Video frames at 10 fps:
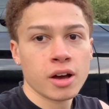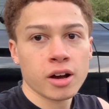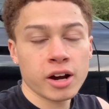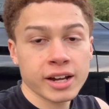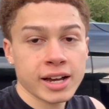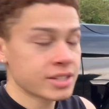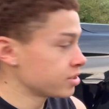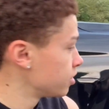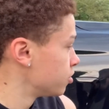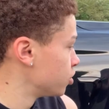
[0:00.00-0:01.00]
Alright guys,
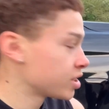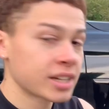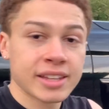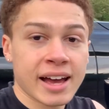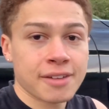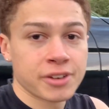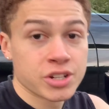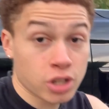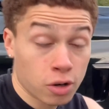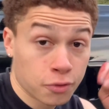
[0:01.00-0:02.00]
just like that, I finished
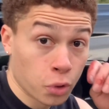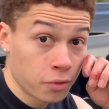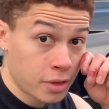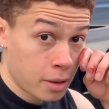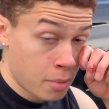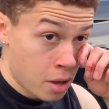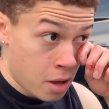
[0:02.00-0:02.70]
all 4 of them.